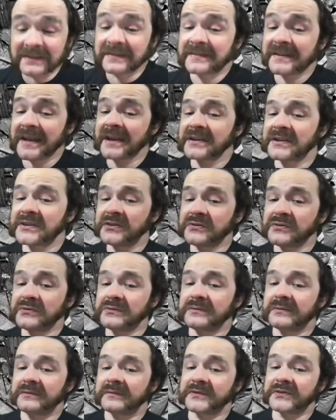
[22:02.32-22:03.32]
thank
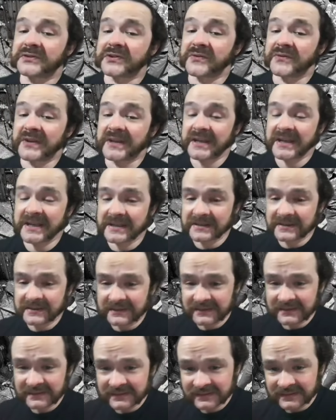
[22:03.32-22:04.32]
you for tuning in.
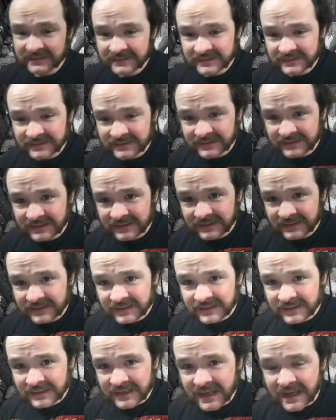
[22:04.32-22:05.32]

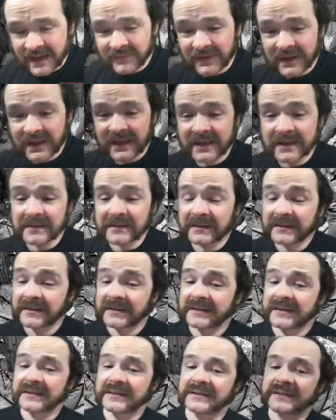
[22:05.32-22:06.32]
Have a
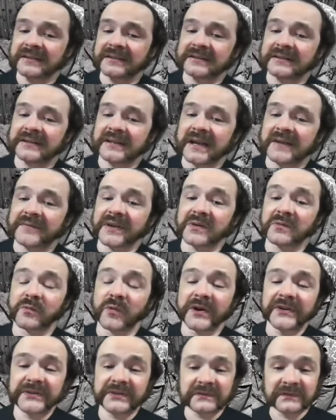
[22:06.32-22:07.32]

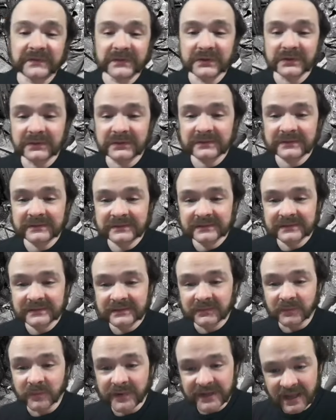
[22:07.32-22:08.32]
wonderful
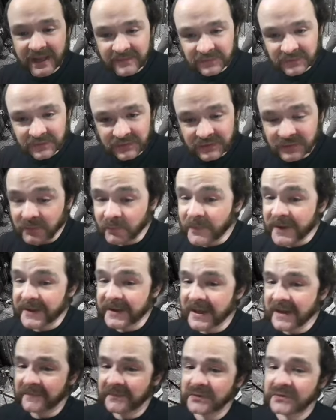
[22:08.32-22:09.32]
whatever,
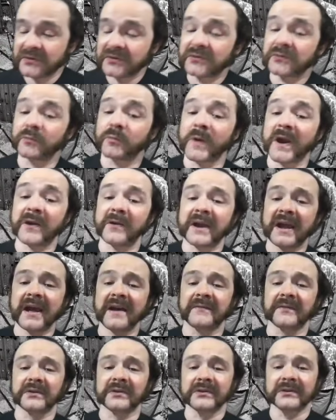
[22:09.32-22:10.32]
whenever,
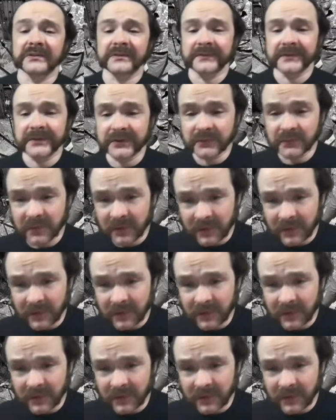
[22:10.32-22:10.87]
wherever you